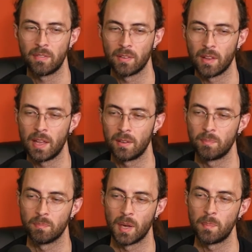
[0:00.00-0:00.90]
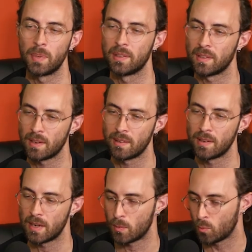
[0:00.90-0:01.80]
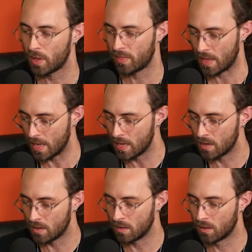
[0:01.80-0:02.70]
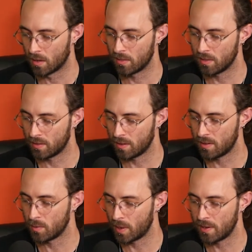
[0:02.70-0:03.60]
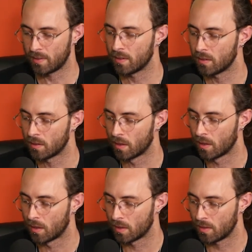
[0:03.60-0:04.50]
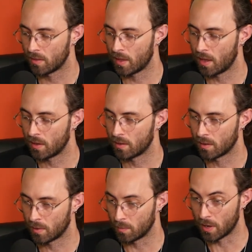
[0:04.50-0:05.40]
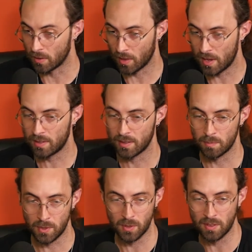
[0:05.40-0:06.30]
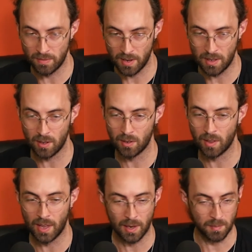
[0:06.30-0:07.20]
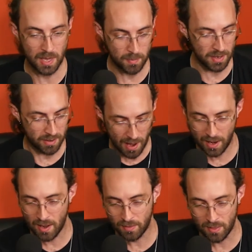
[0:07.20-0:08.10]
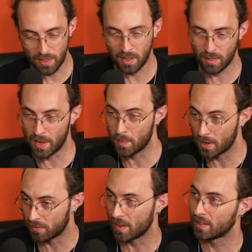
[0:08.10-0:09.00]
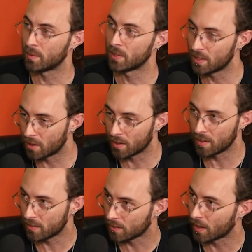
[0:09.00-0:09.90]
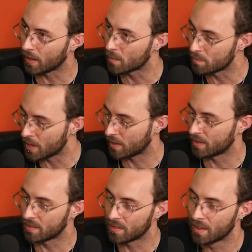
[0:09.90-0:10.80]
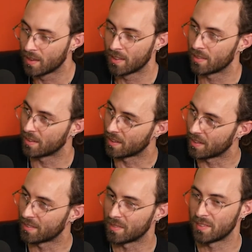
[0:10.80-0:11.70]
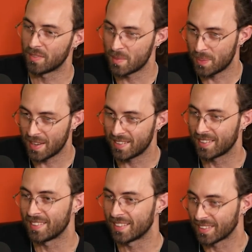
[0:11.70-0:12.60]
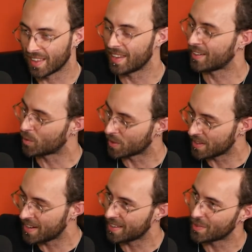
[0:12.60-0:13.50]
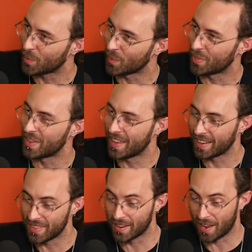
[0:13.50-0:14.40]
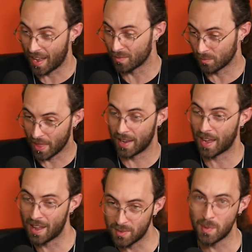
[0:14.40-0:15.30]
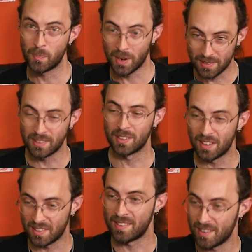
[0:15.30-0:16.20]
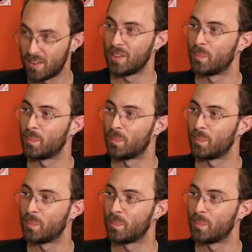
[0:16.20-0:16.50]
for like my position within the situation that I'm running lights, I'm doing the video, like I'm keeping track of everything, like I'm interfacing with the artists, like I'm making uh, event pages and like coordinating the whole thing, and then yeah. I, like I have to be present during the show to